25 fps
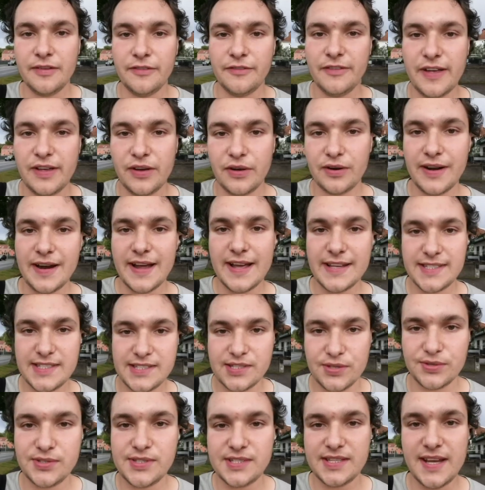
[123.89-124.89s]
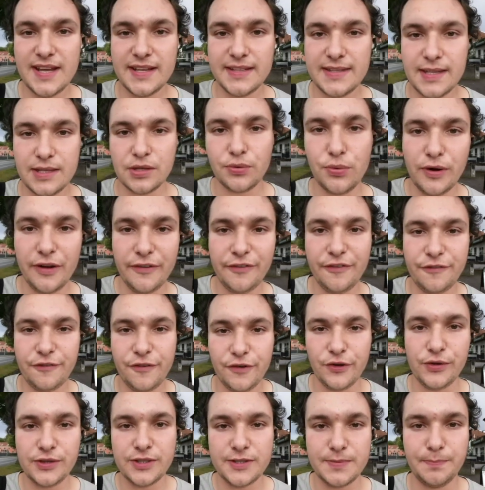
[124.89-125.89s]
They are associated with
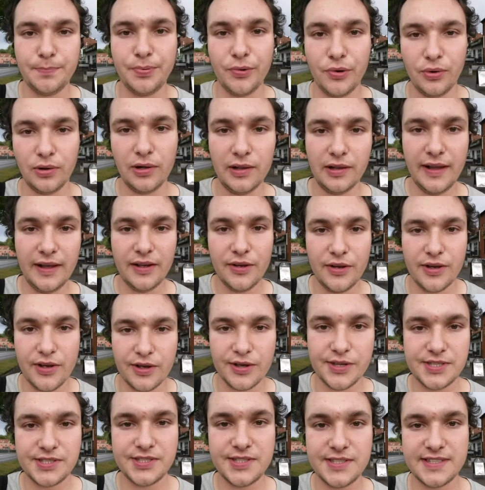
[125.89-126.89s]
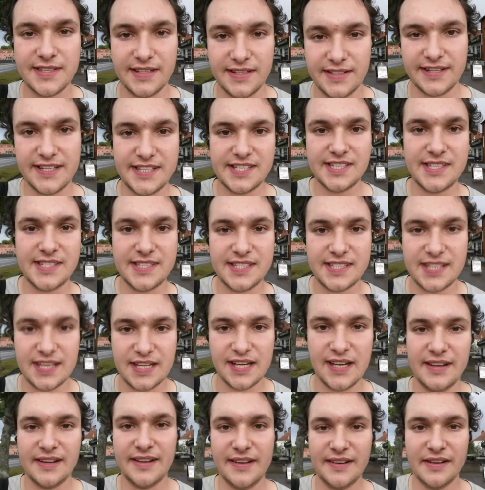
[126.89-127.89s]
football, Östers.
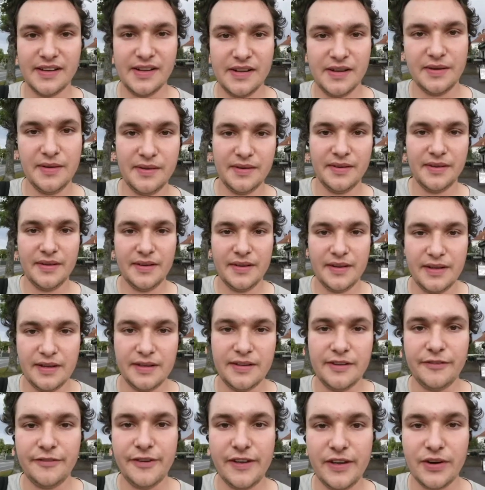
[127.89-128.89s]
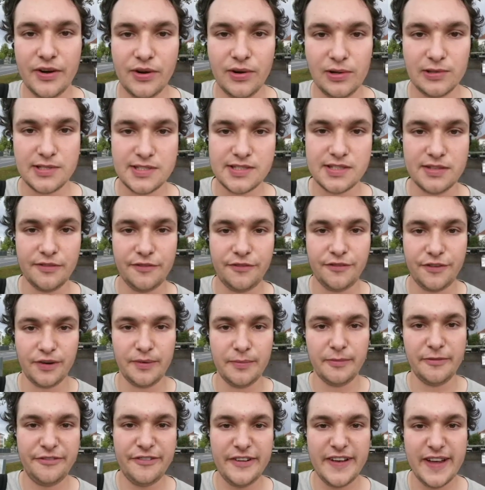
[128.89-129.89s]
They are also
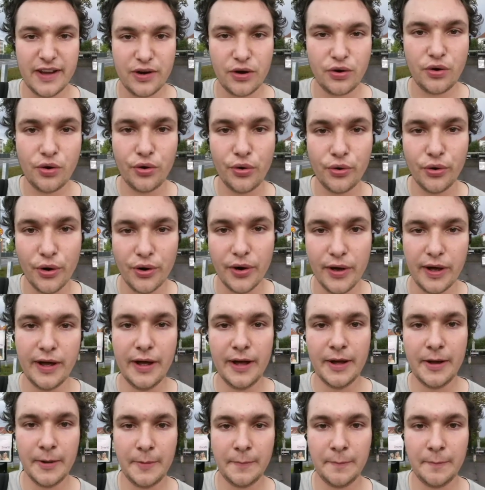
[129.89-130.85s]
from Växjö.